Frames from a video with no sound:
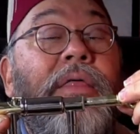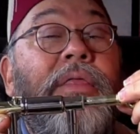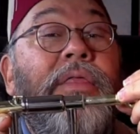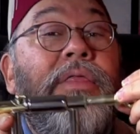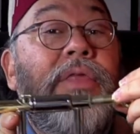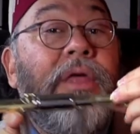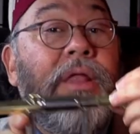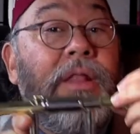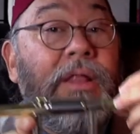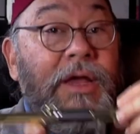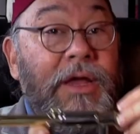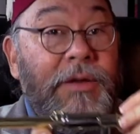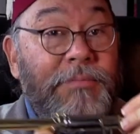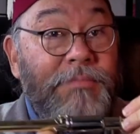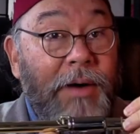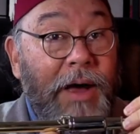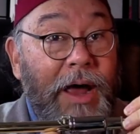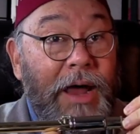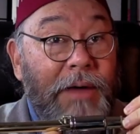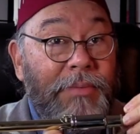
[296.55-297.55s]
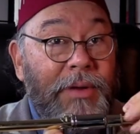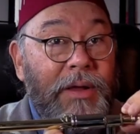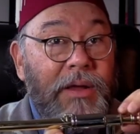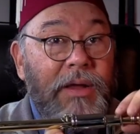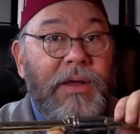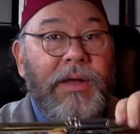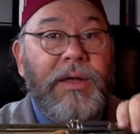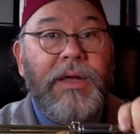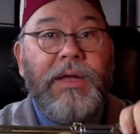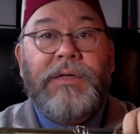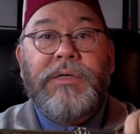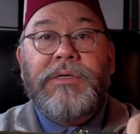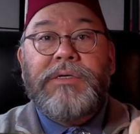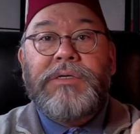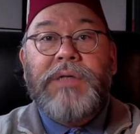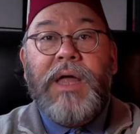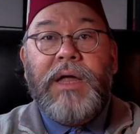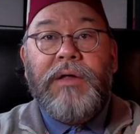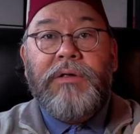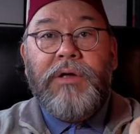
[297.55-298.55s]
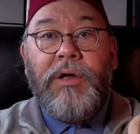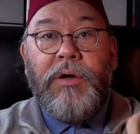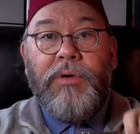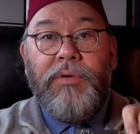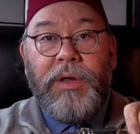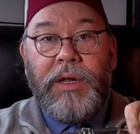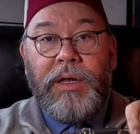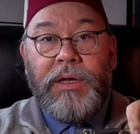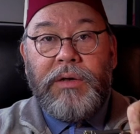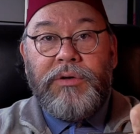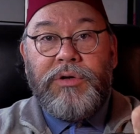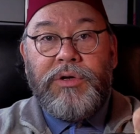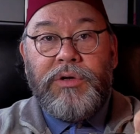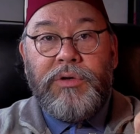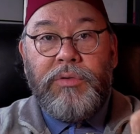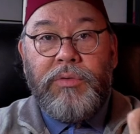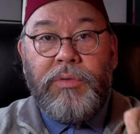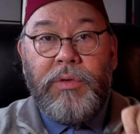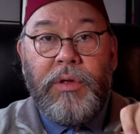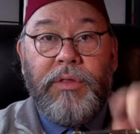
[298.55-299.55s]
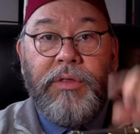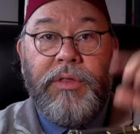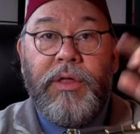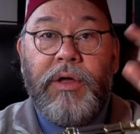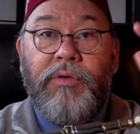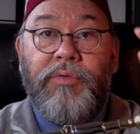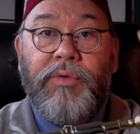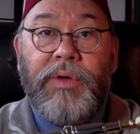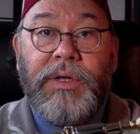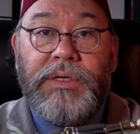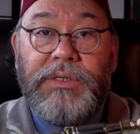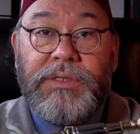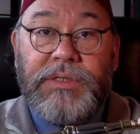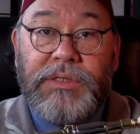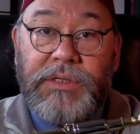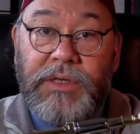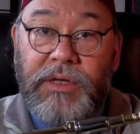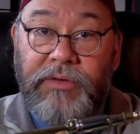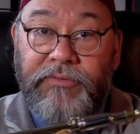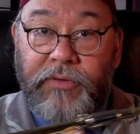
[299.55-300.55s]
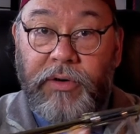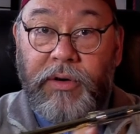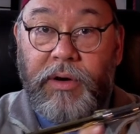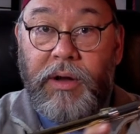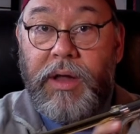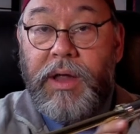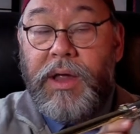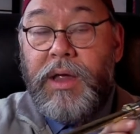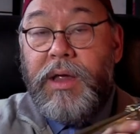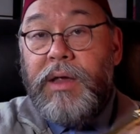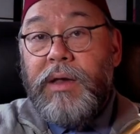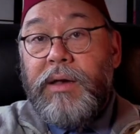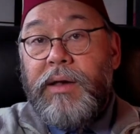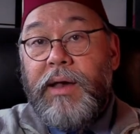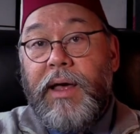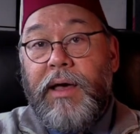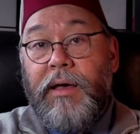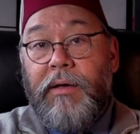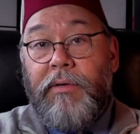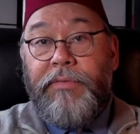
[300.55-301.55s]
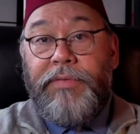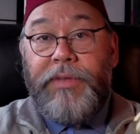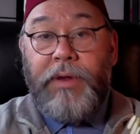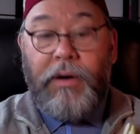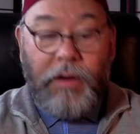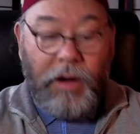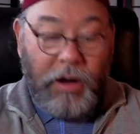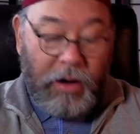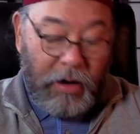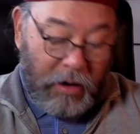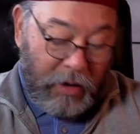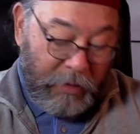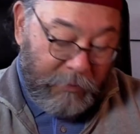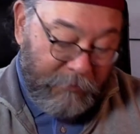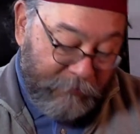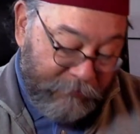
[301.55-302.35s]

the lead pipe. It does not go into the receiver. Now, there are